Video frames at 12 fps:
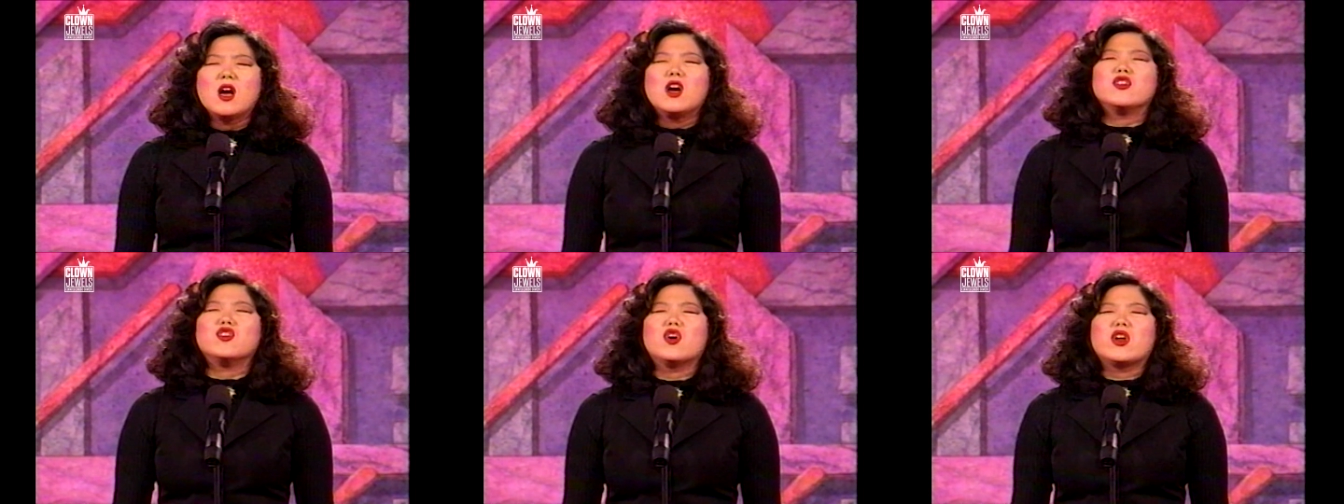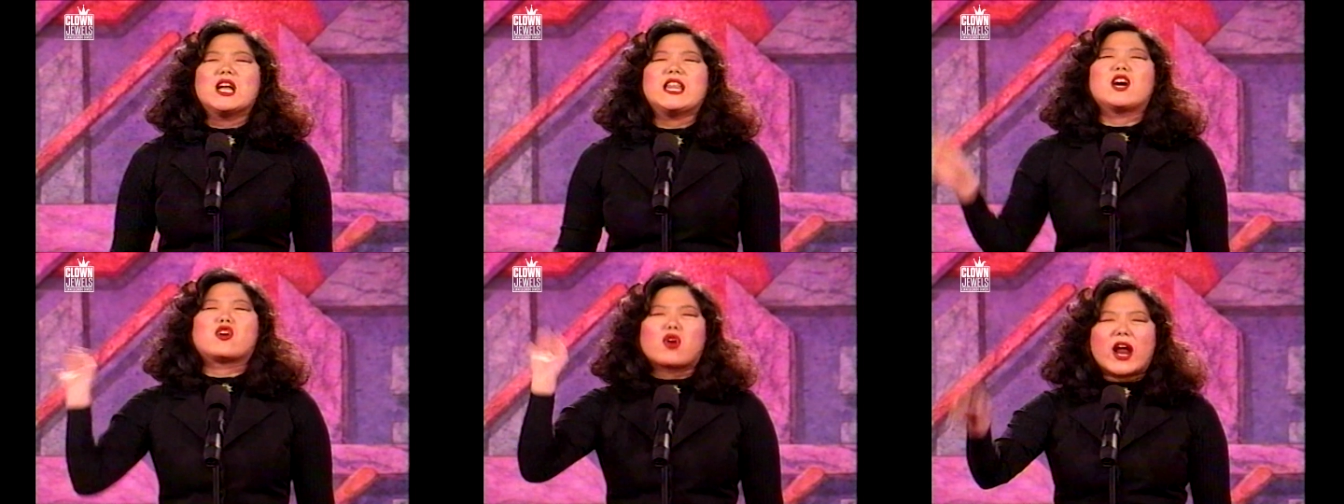You're really
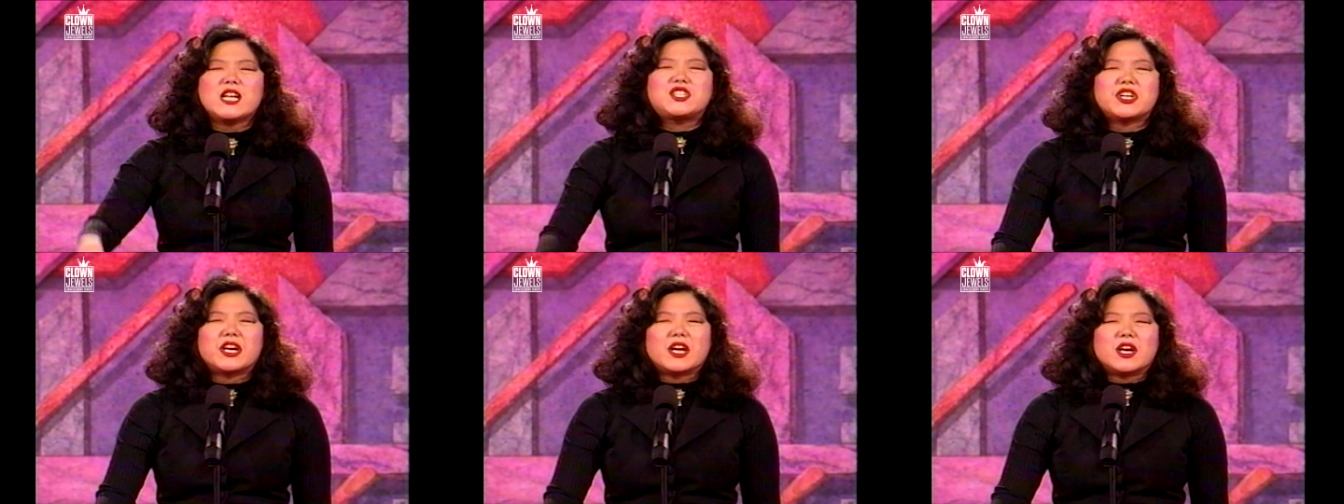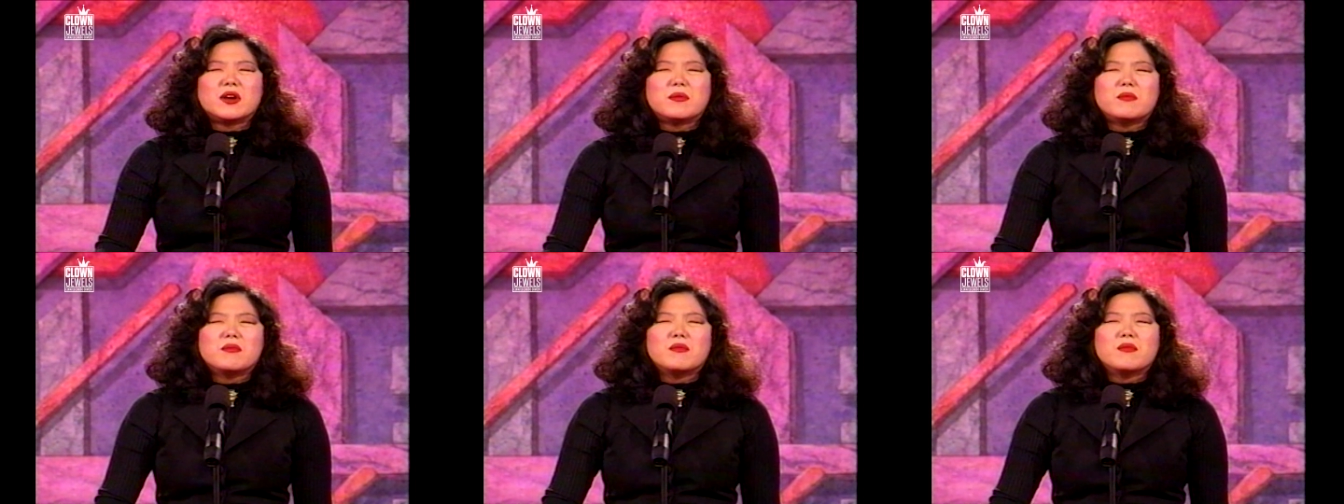crazy.
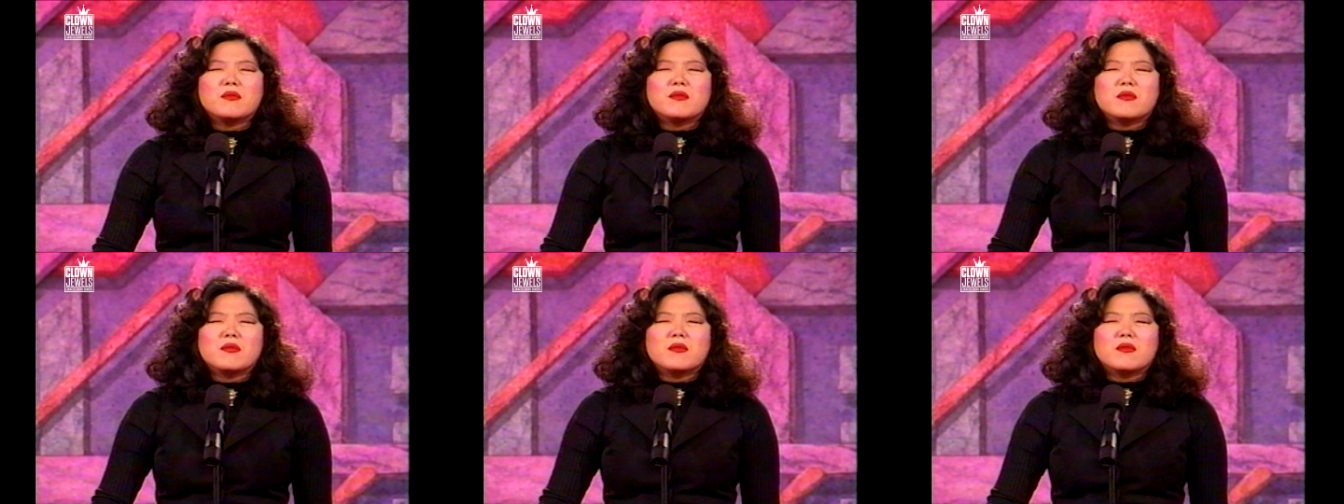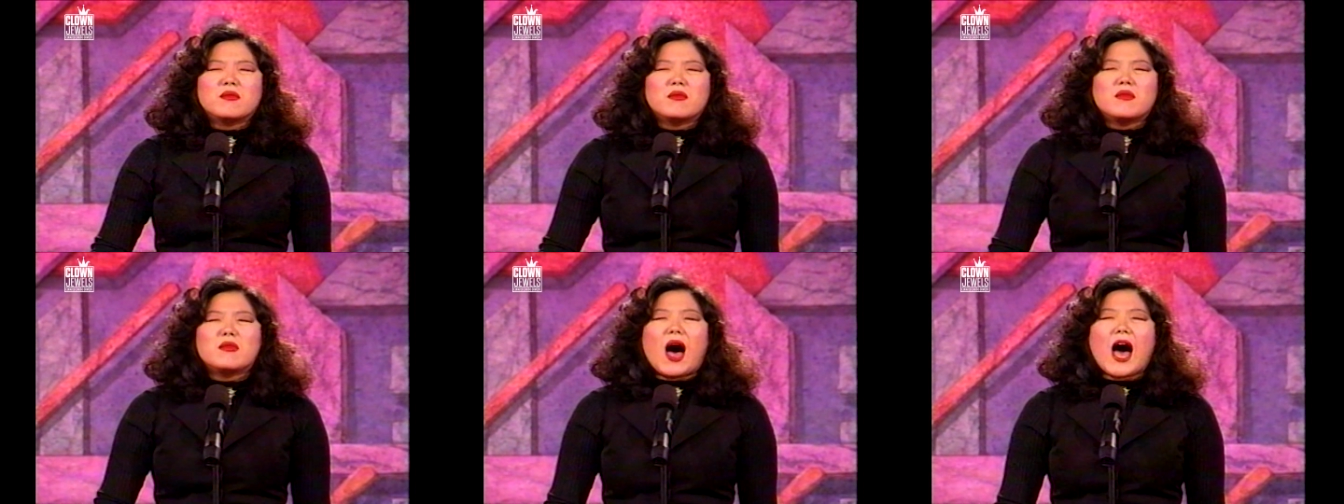
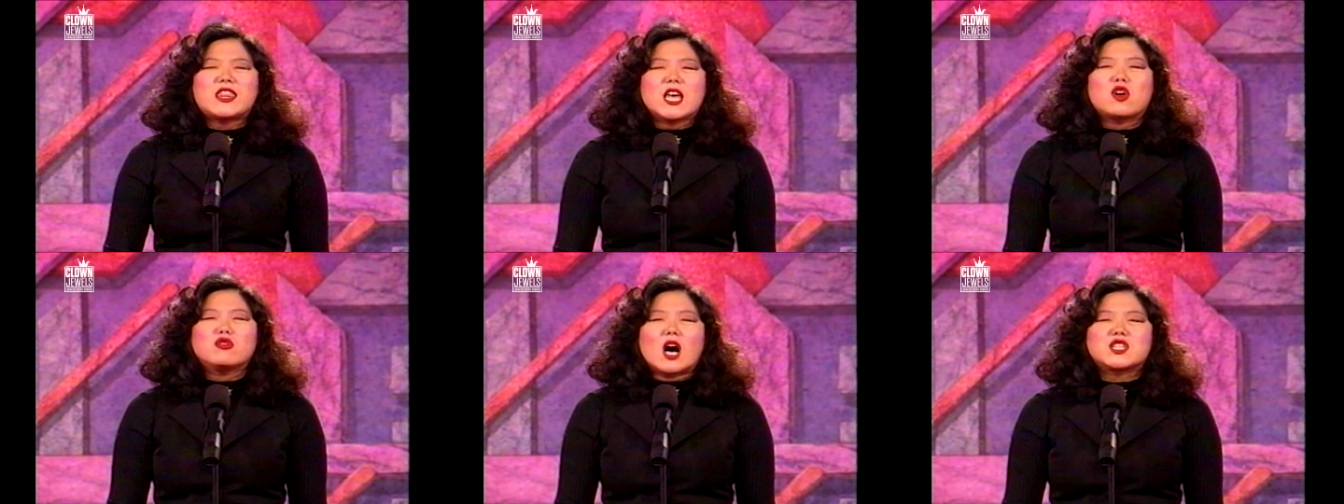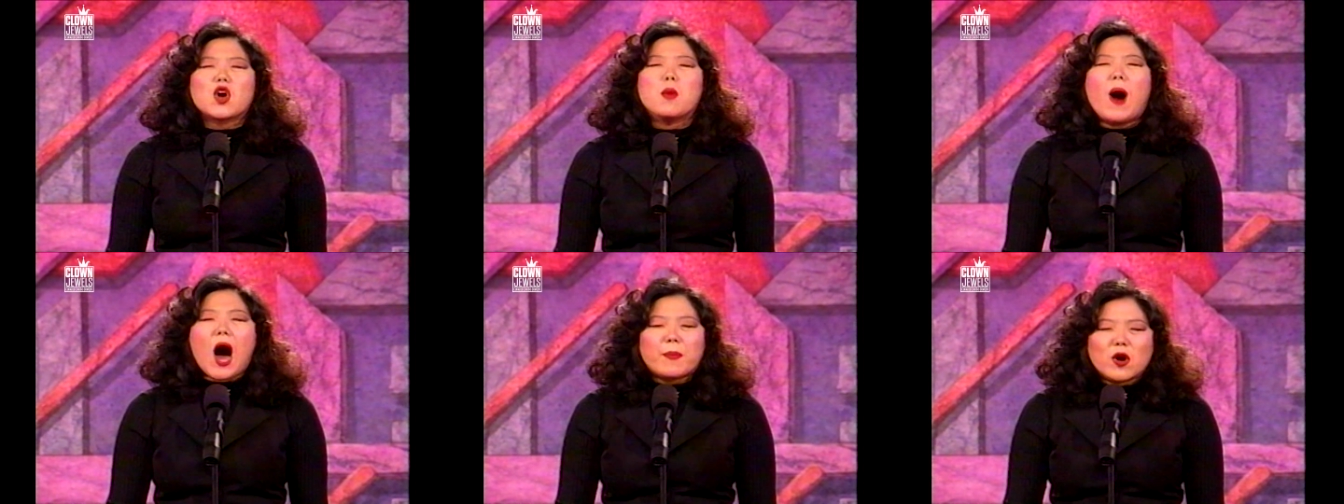I think you lost your
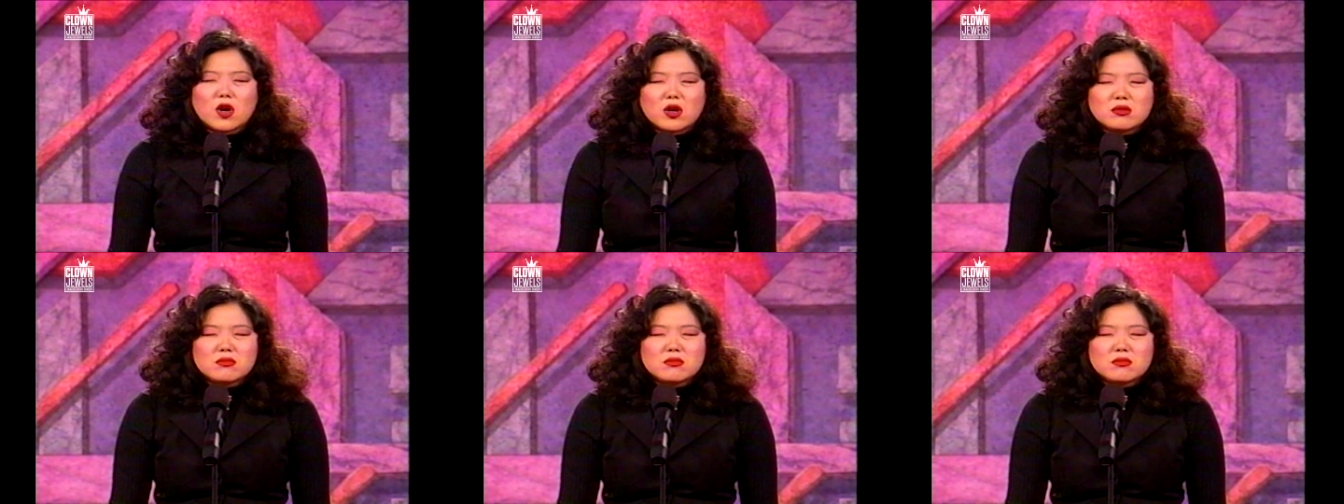marble.